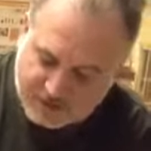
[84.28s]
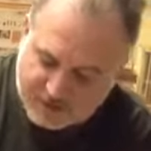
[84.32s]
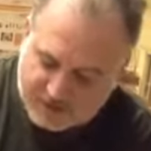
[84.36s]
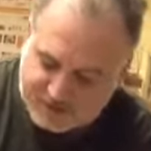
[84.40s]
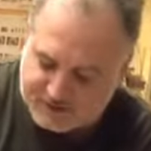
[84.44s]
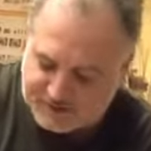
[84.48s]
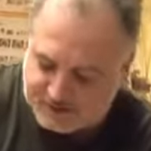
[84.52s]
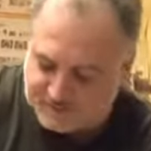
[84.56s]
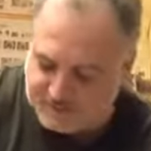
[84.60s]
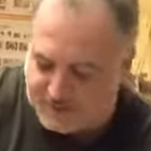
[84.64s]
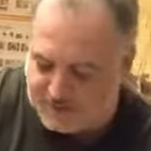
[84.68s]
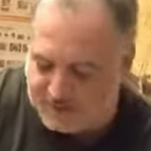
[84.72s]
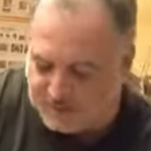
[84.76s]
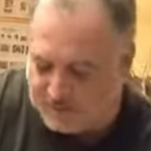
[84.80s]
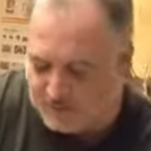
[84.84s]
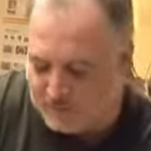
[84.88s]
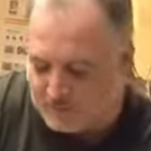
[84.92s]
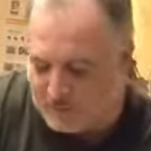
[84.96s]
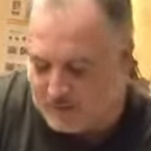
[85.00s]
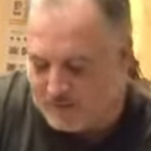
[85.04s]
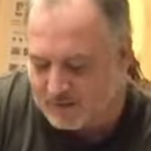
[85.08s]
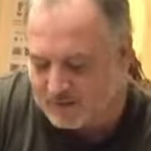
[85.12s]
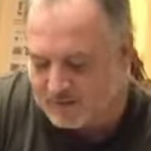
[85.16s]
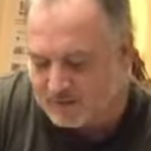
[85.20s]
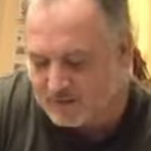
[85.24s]
speckled
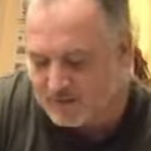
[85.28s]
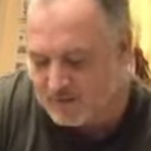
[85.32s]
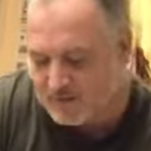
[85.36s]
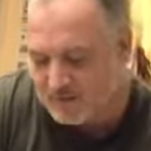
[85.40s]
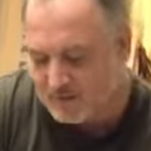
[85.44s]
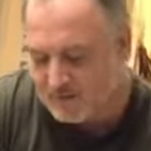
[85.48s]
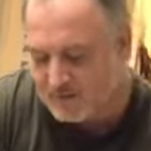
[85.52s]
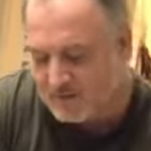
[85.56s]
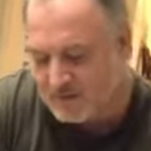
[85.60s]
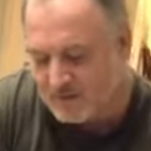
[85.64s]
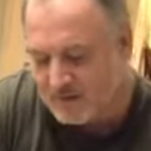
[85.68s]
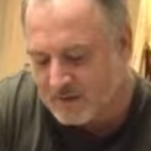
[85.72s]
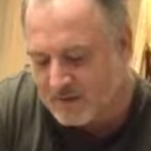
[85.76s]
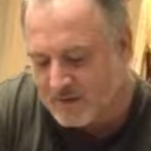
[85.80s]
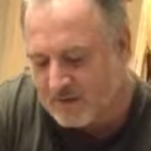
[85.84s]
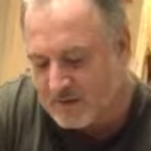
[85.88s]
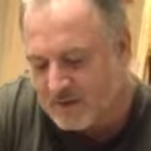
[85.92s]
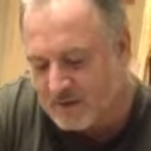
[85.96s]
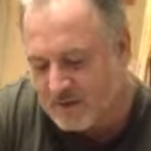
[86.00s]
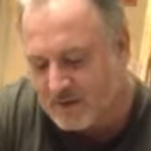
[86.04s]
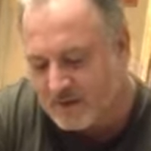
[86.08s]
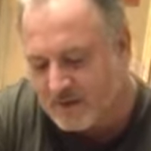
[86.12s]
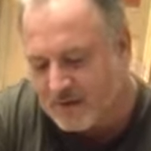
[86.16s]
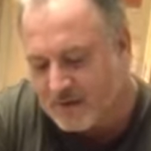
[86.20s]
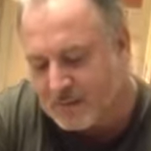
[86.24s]
brownstone
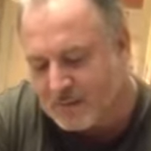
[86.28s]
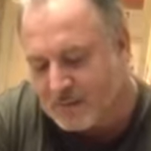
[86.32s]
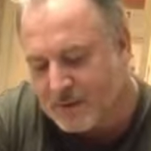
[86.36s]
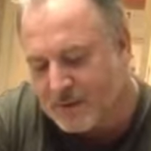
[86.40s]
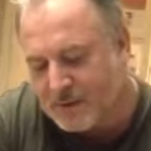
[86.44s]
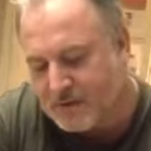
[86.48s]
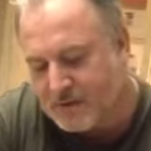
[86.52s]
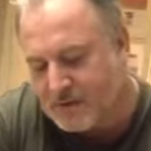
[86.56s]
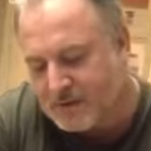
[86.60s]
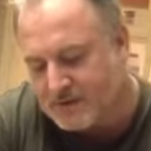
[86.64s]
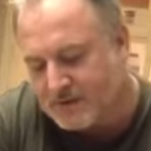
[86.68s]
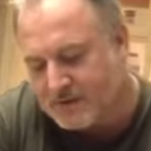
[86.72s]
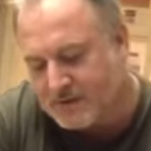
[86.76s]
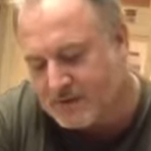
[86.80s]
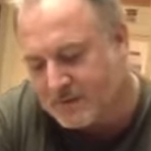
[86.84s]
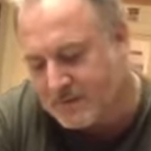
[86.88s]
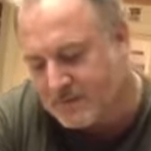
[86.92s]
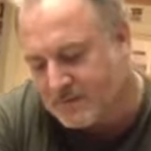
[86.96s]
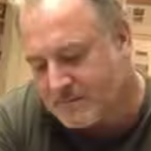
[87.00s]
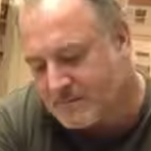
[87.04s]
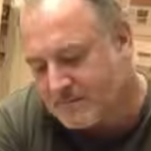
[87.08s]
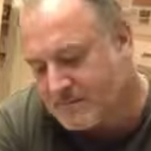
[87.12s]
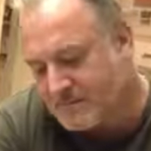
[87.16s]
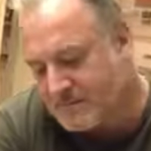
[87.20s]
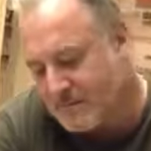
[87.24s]
in appearance
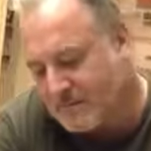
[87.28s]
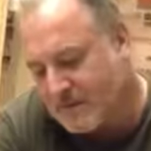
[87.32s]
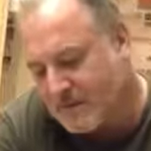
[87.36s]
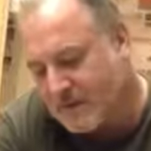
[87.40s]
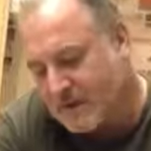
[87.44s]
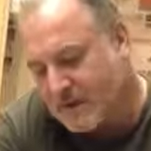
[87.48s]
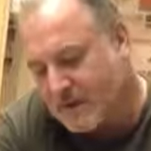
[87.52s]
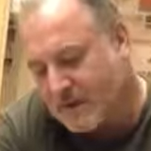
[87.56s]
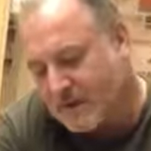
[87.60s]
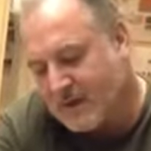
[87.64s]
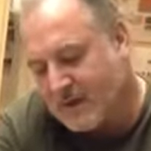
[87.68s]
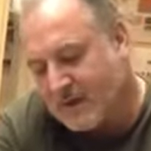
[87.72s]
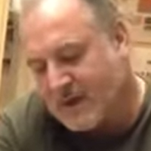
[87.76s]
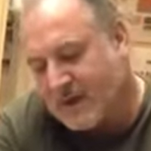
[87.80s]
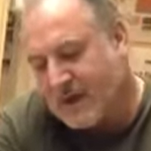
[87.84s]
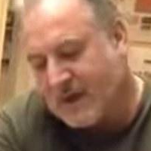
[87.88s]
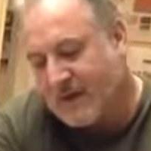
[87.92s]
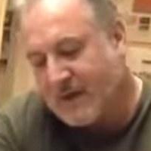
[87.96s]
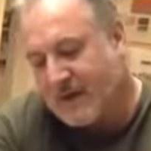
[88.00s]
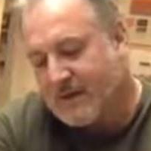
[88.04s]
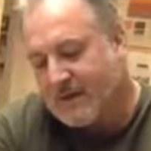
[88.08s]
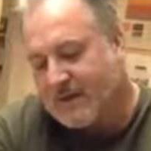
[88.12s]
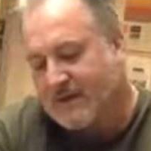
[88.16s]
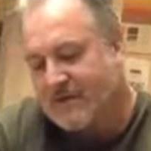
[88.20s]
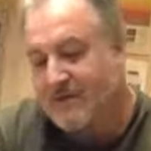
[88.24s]

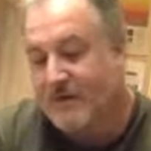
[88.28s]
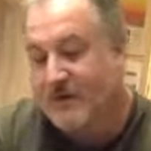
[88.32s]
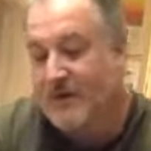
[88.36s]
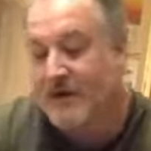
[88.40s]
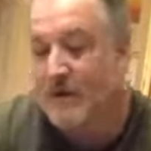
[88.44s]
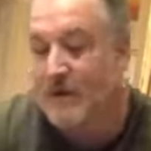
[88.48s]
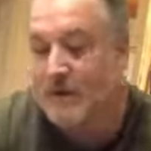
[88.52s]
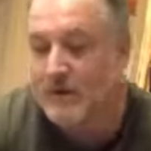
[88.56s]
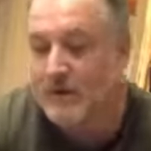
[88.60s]
and in feel.